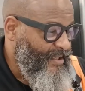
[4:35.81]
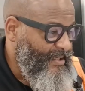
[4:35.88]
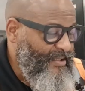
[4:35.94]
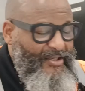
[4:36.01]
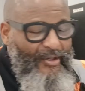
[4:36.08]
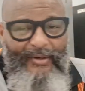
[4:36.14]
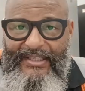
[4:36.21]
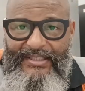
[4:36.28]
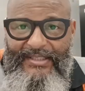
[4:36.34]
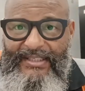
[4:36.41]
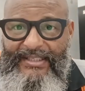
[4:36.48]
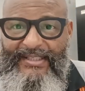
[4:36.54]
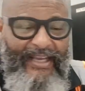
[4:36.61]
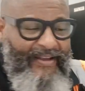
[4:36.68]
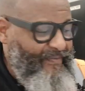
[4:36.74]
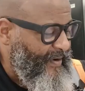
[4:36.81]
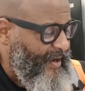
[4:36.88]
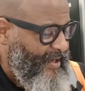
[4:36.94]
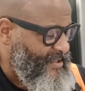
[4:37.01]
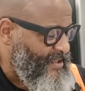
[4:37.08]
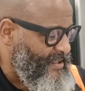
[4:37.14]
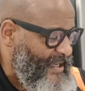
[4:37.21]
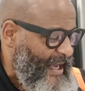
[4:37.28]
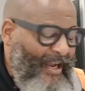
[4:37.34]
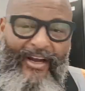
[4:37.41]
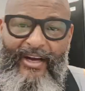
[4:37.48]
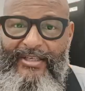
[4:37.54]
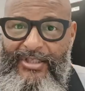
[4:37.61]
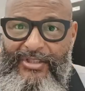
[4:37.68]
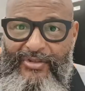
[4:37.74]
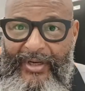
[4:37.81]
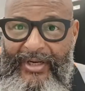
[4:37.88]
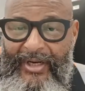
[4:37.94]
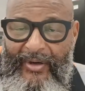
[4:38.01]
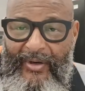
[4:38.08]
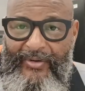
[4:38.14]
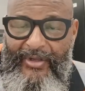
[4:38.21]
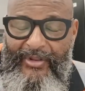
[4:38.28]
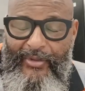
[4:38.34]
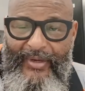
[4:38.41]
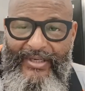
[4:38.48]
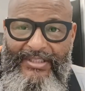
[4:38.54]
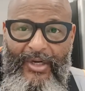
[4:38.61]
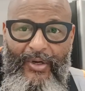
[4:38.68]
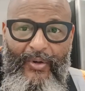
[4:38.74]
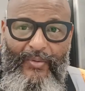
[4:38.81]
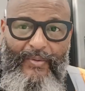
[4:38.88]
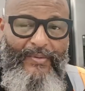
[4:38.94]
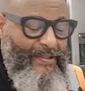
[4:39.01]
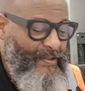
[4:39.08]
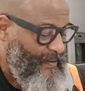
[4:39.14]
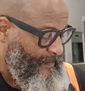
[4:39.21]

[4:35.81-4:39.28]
So let's just say, for instance, I concentrated on the thresholds,